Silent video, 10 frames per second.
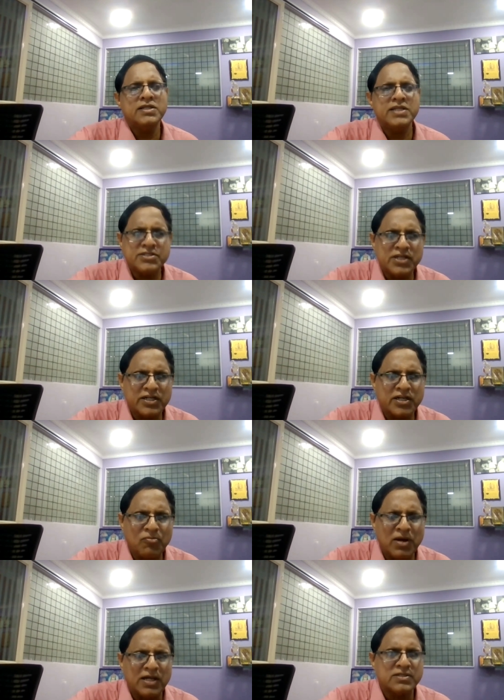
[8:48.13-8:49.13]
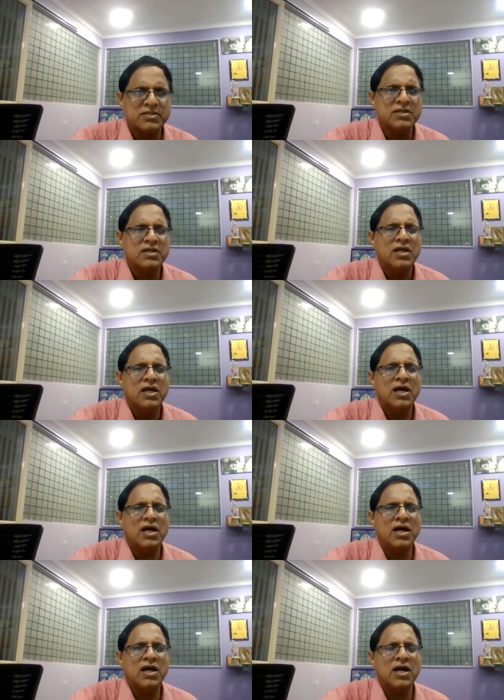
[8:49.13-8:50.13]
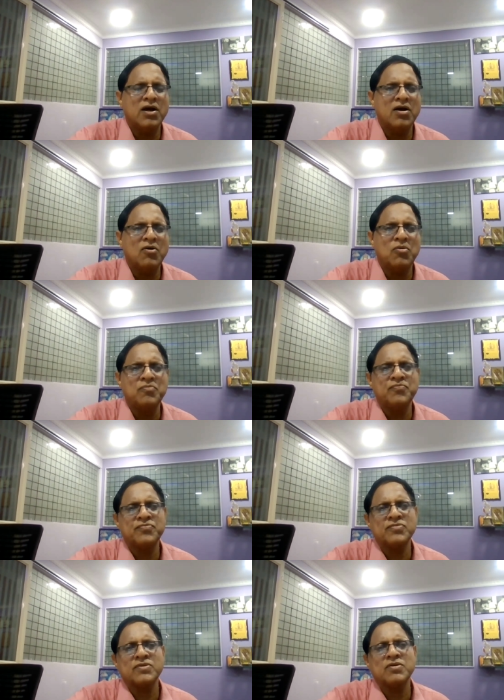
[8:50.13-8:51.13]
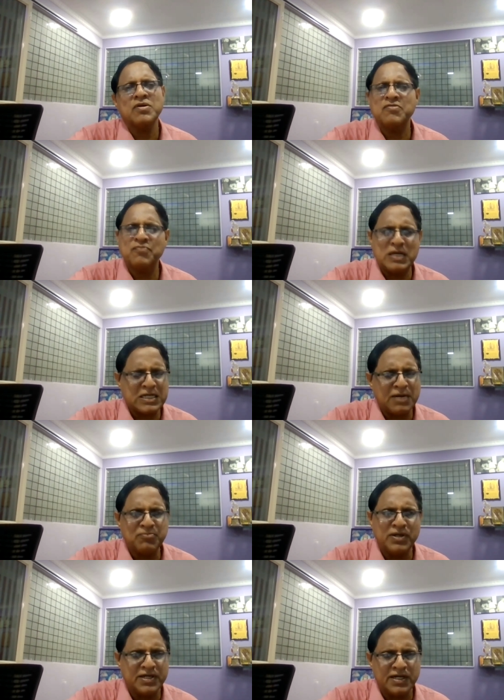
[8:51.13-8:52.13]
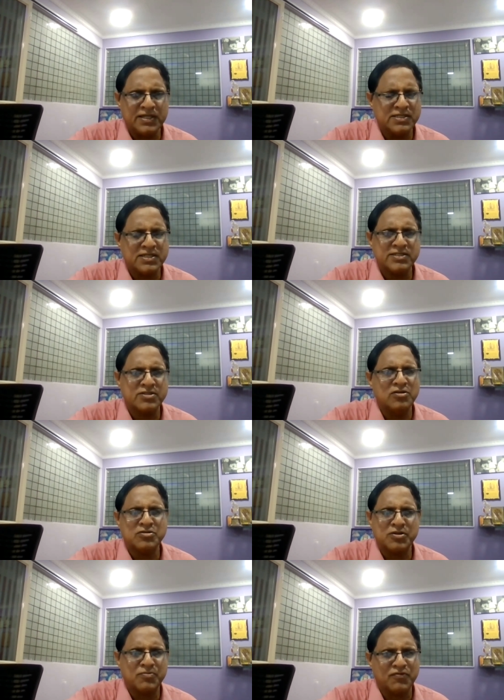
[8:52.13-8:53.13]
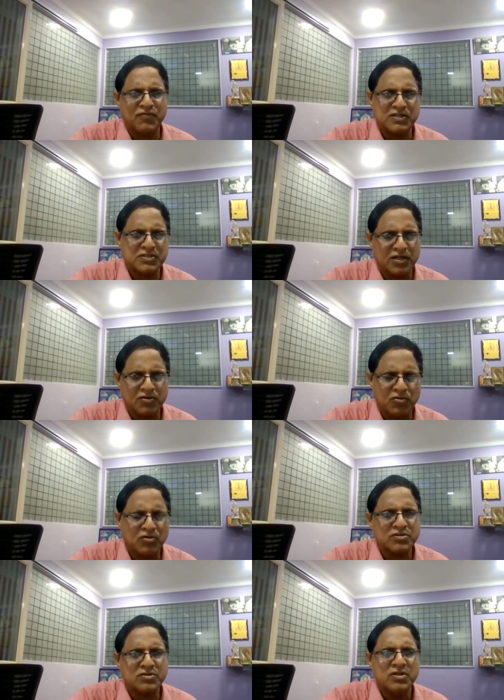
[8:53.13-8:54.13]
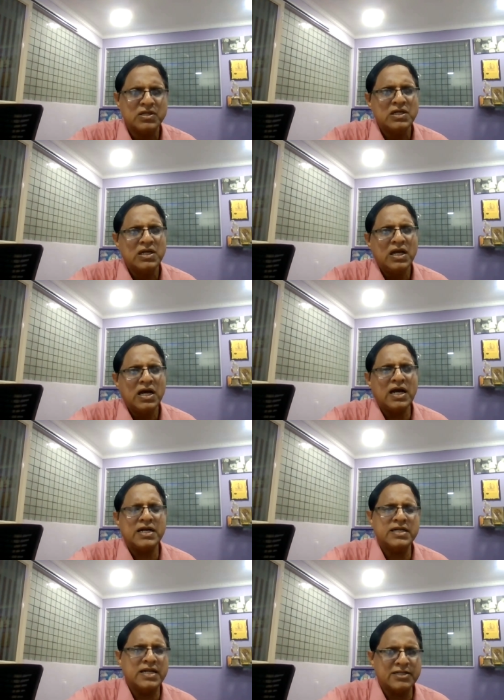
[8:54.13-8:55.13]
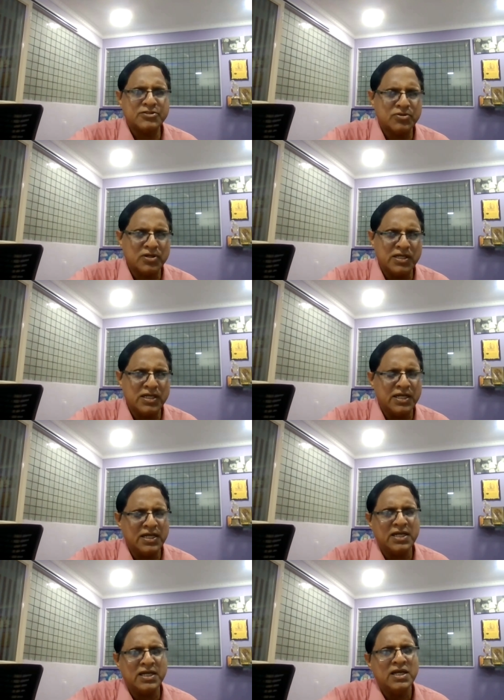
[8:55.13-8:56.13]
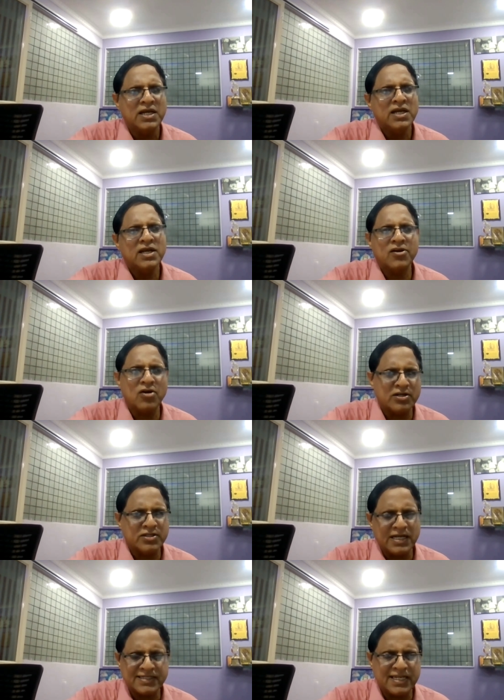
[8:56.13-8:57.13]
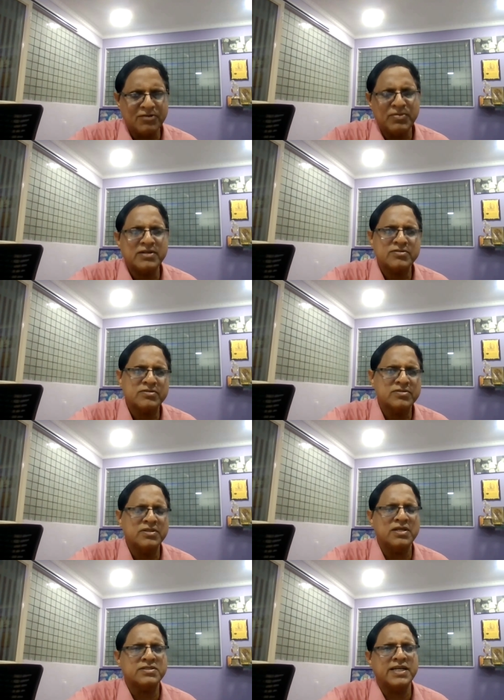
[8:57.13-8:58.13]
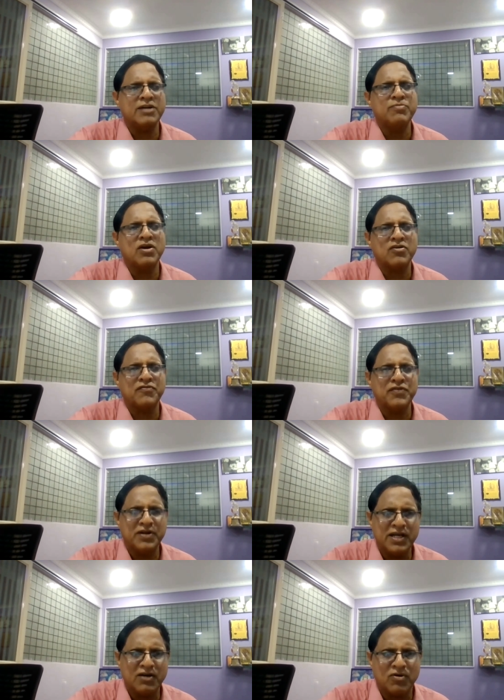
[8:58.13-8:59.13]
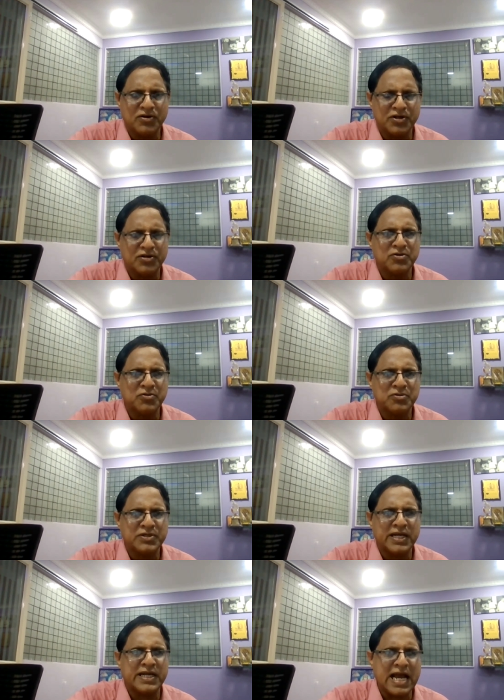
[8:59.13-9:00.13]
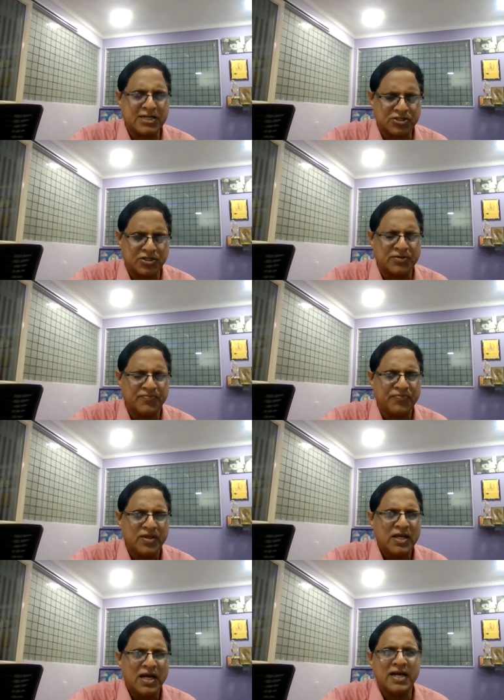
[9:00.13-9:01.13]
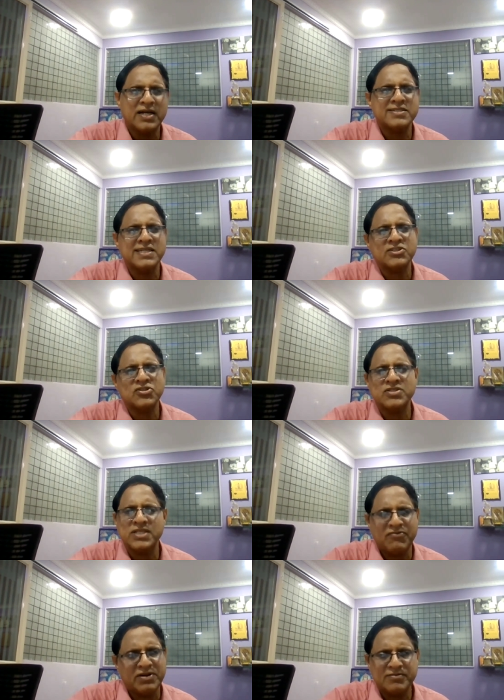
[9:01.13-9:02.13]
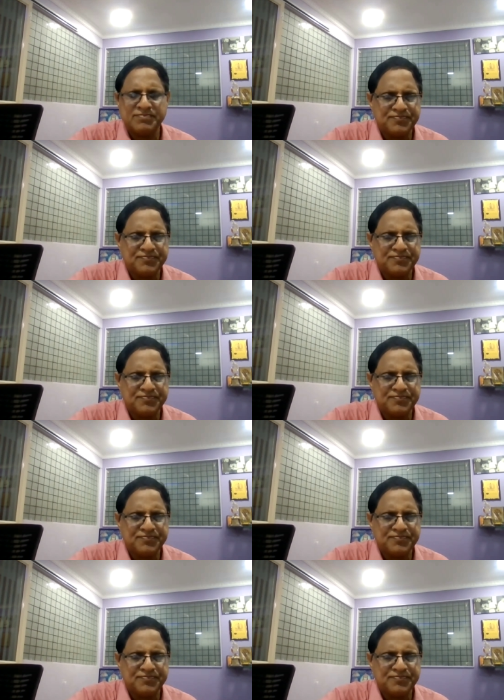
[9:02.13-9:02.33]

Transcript: this gentleman uh, um, completed this resolution professional course, and naturally he got the assignment the State Bank of India wanted to take action under Section 7.